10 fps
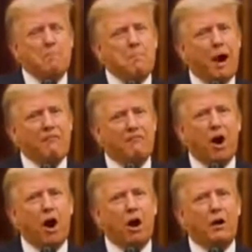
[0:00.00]
By
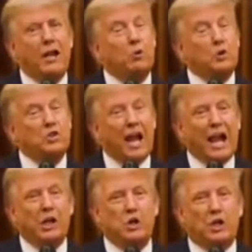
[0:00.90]
far, it was
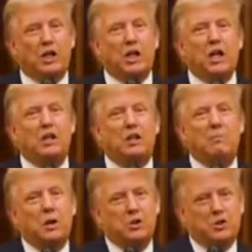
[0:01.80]
actually the
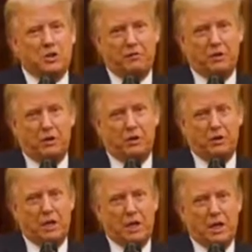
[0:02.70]
most difficult.